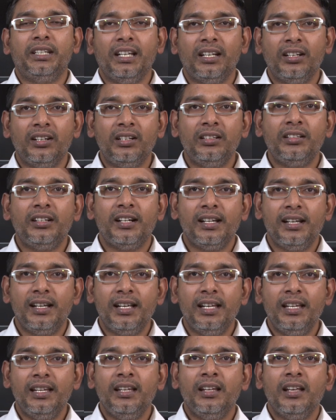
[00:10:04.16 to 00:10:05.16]
we cannot
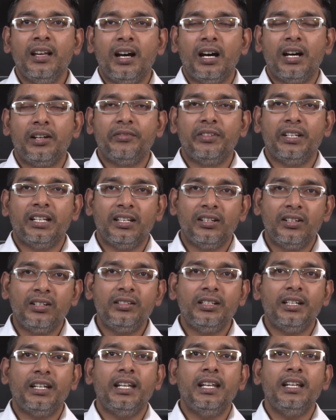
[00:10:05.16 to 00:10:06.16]
rely or we
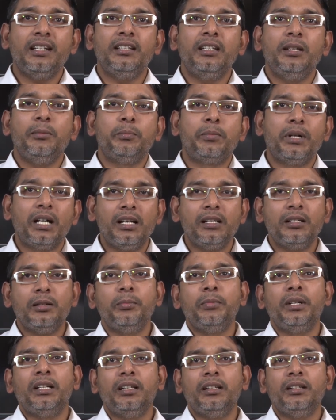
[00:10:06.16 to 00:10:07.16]
cannot take the
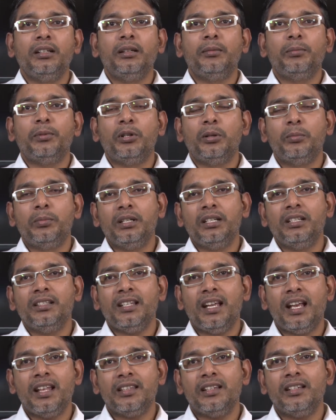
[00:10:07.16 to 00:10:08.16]
bulk material
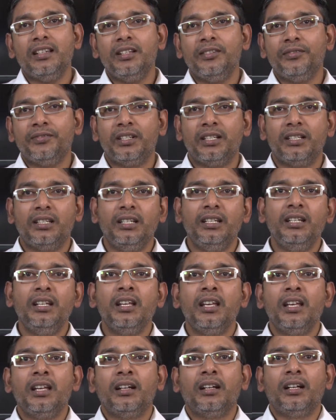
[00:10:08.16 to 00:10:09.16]
properties as it is for
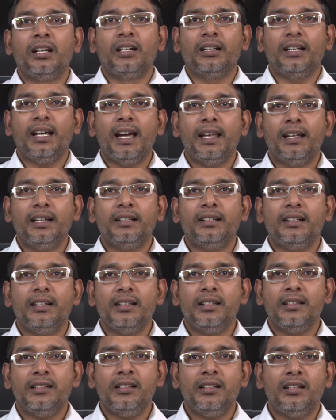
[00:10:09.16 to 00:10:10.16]
the uh,
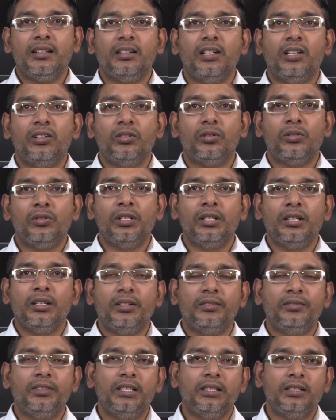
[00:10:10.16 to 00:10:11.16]
characterization or controlling
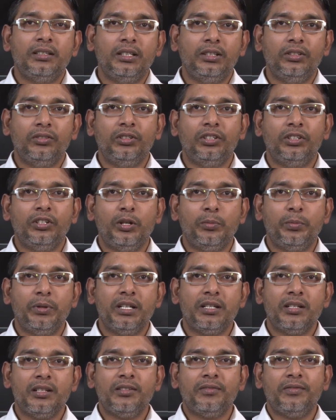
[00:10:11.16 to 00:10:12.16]
of these uh, unit
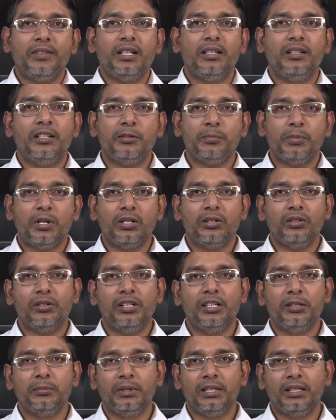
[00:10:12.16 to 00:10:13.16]
operations where these
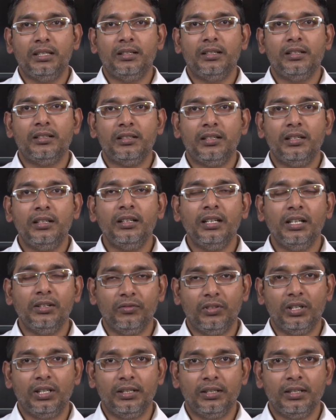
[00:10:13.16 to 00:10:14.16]
particulate materials are
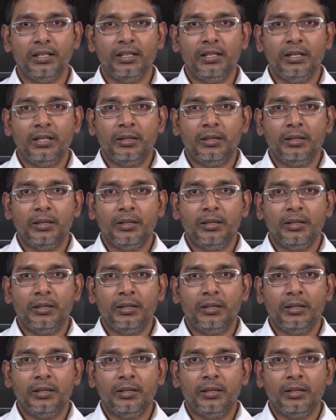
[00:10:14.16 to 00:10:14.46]
involved